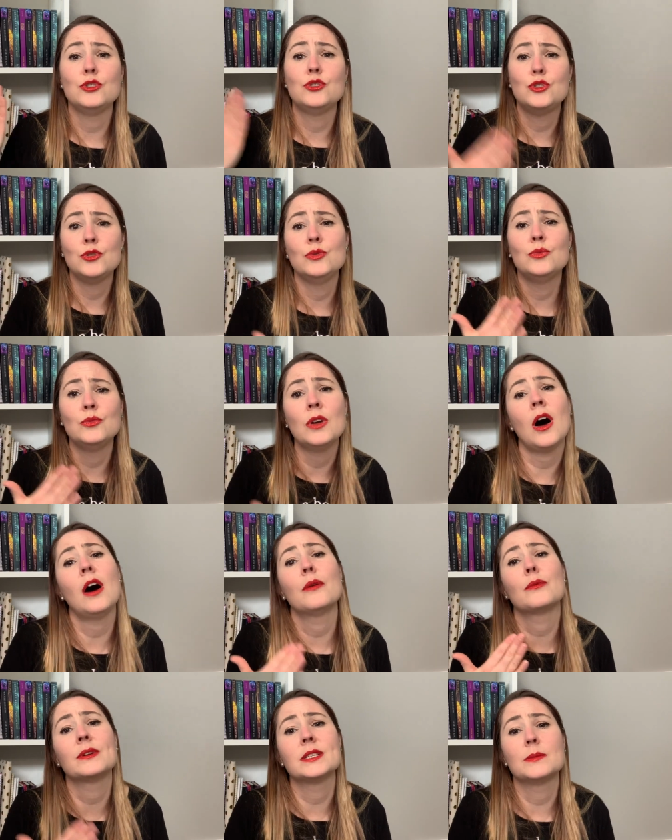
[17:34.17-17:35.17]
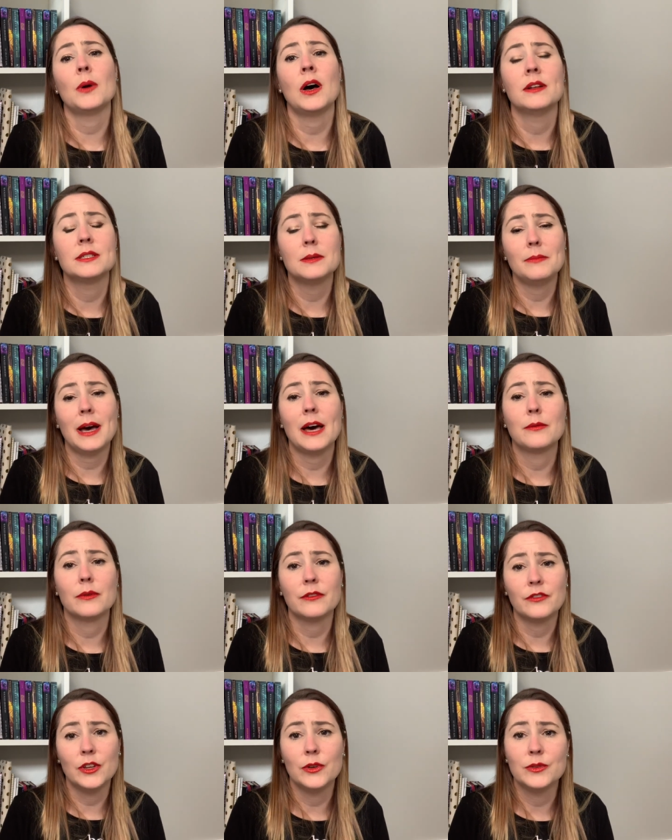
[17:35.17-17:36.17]
do not respond to bad
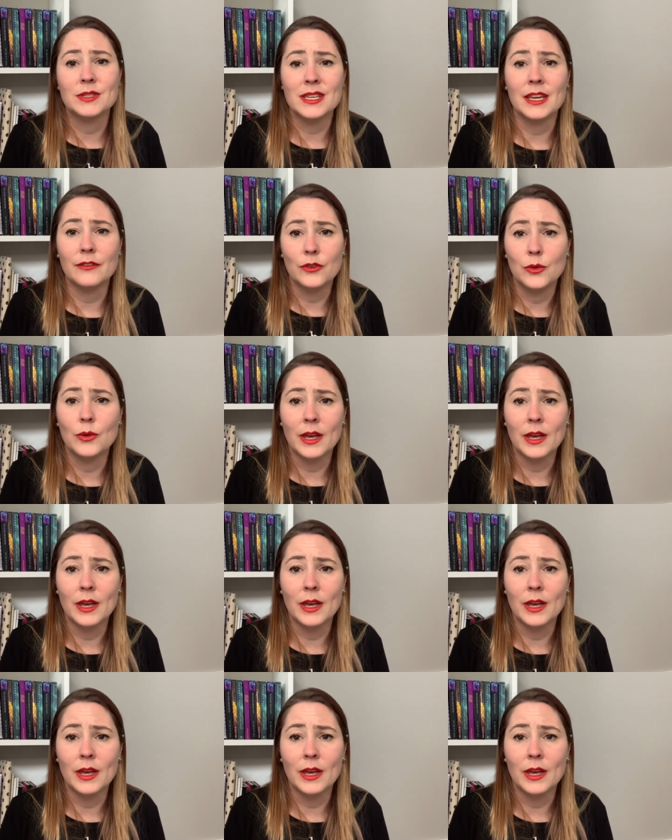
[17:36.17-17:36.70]
reviews if you